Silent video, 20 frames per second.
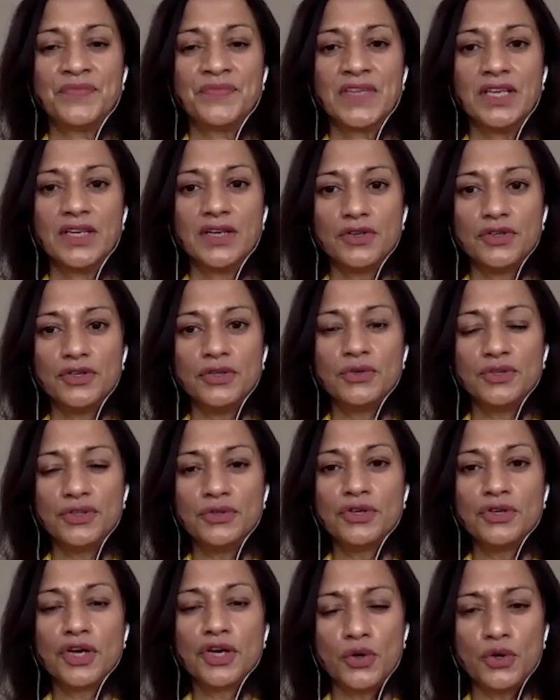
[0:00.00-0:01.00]
you know, you
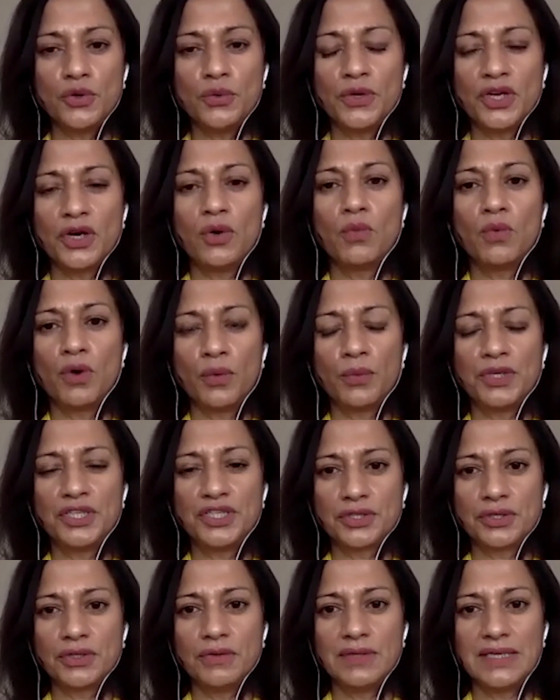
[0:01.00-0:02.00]
know who we are and what we
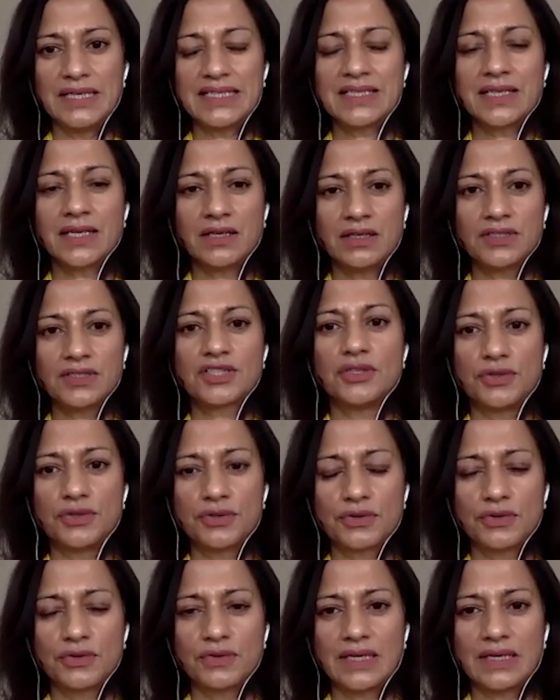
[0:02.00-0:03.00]
do, and it tells you
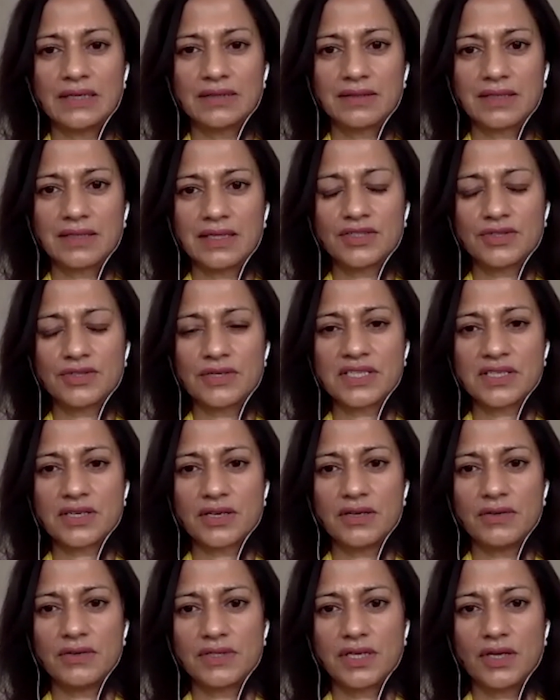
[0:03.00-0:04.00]
through that dress
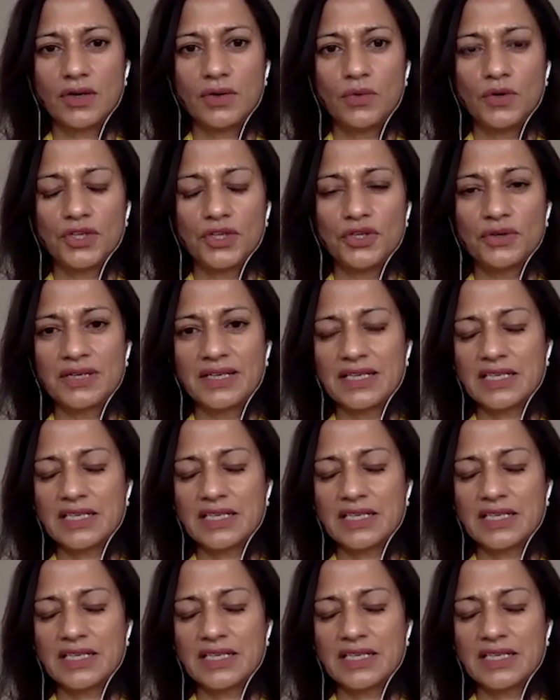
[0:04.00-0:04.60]
code what you can